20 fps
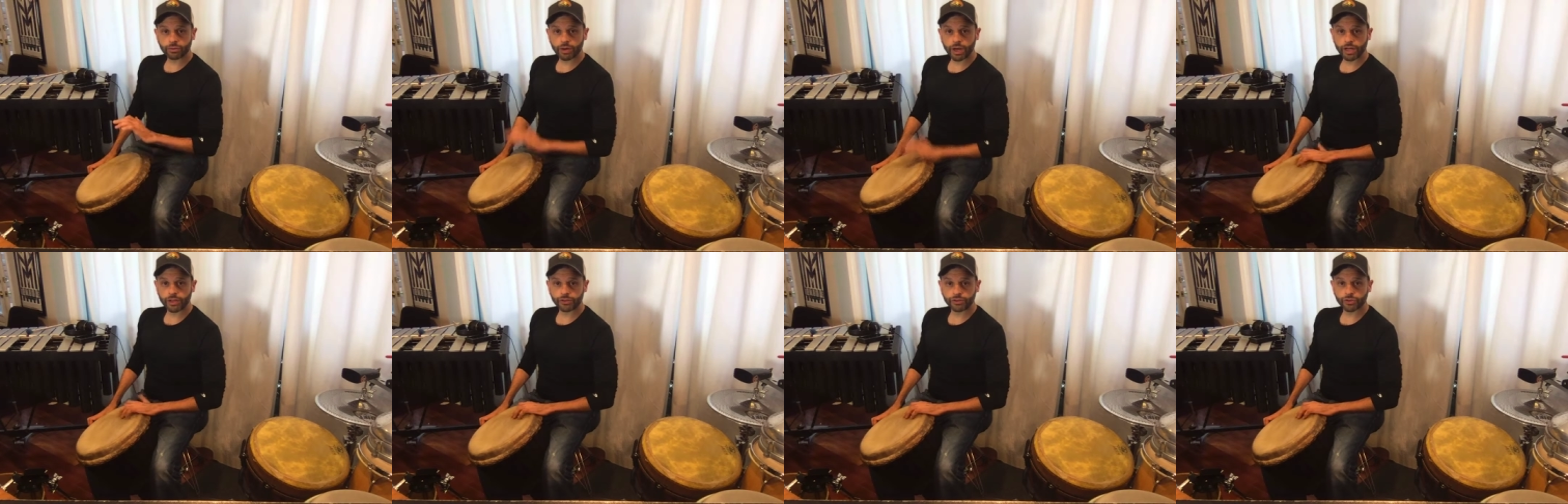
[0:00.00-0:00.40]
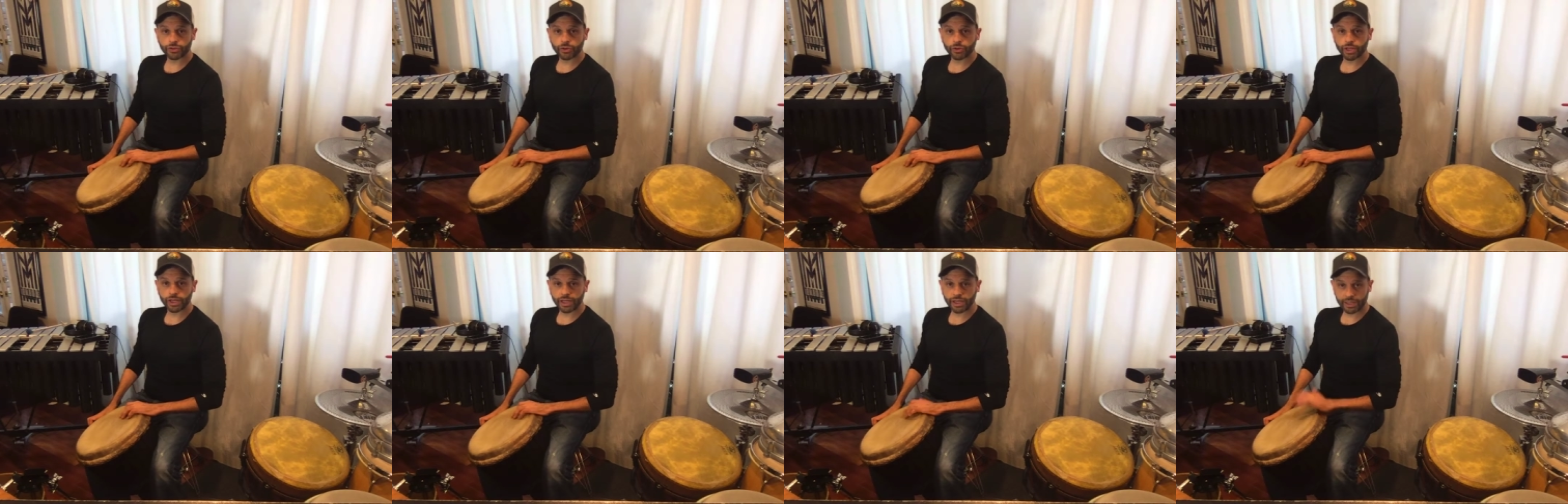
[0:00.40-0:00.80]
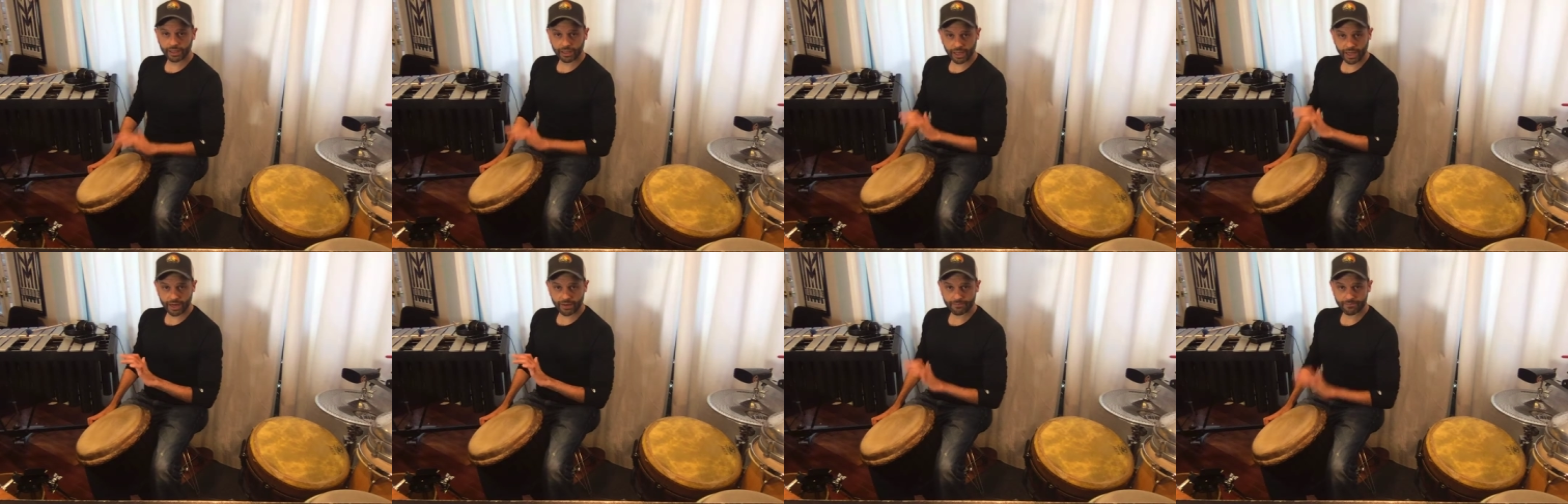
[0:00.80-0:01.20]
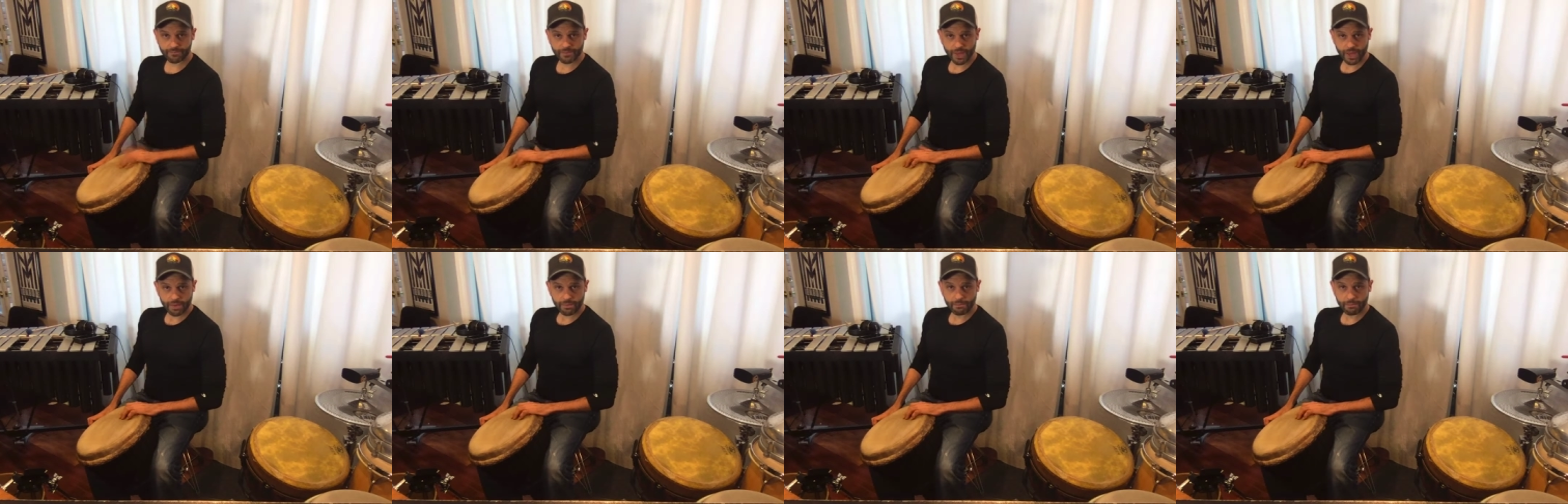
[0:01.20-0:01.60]
right? So that it kind
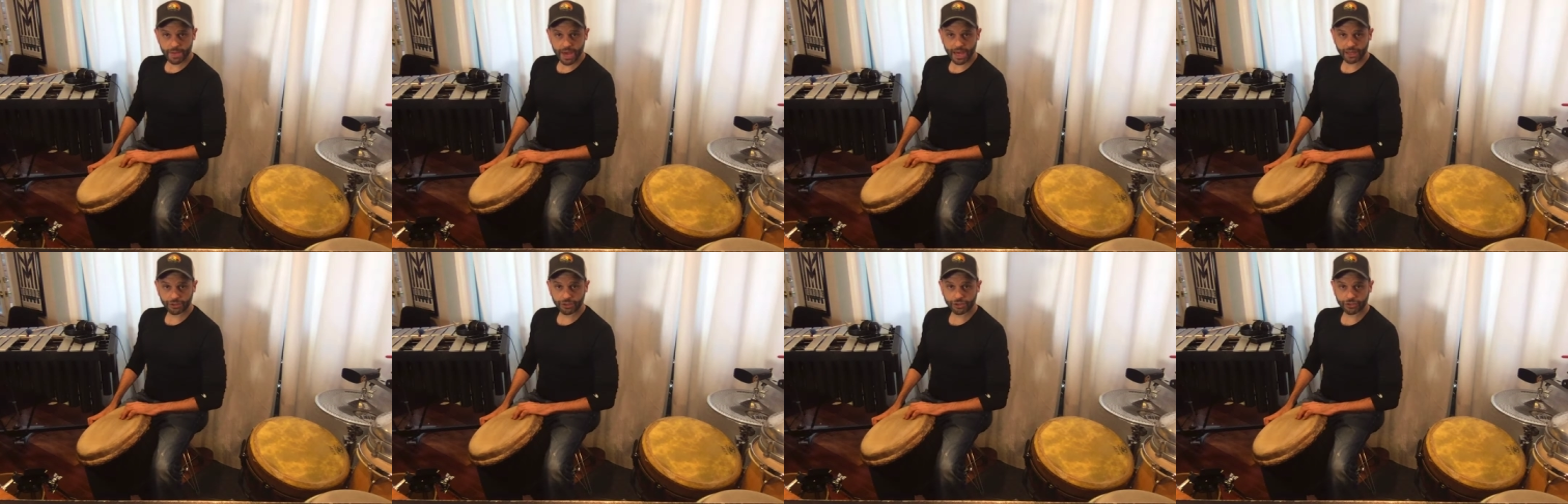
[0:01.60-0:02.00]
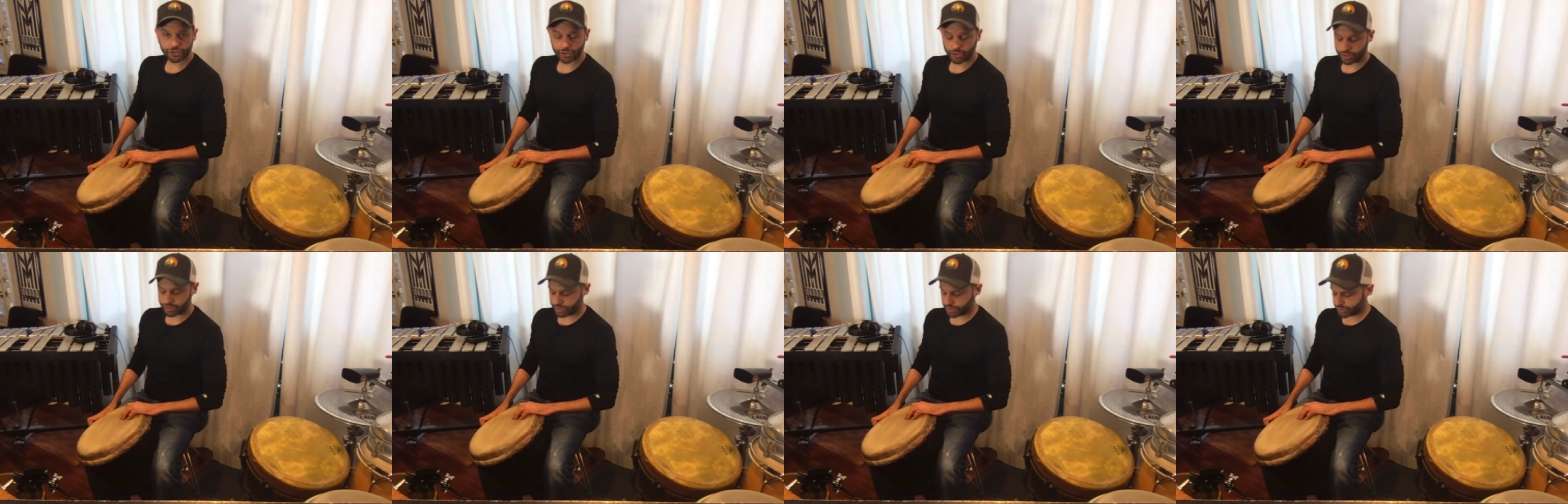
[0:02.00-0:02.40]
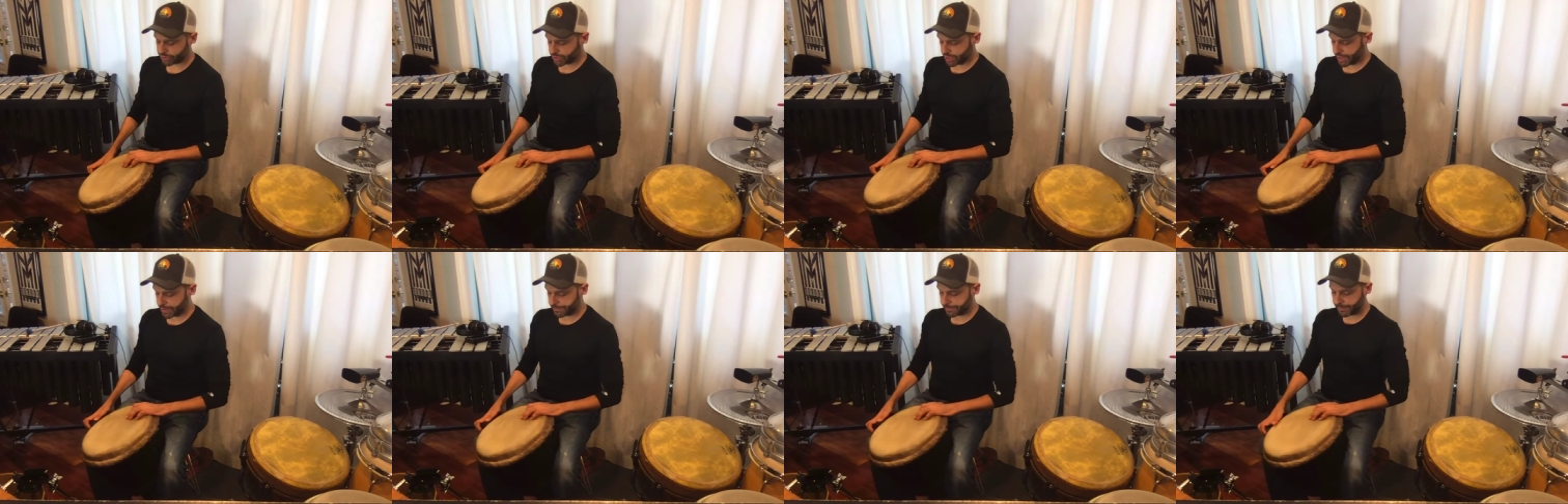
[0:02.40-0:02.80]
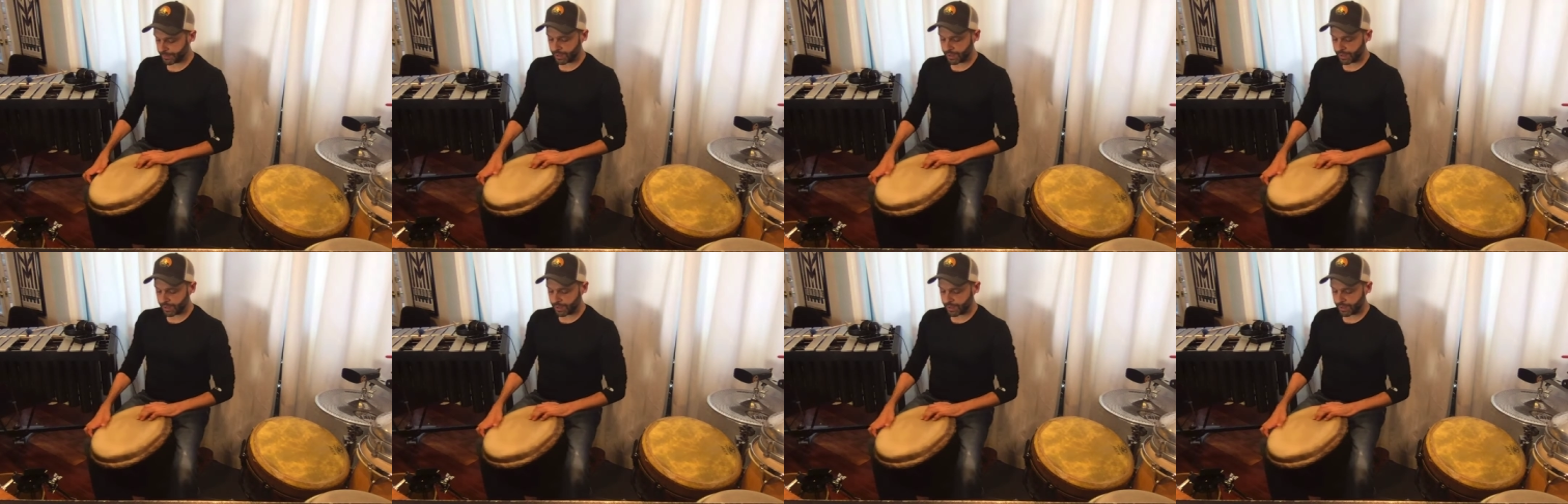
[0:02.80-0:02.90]
of matches on this side.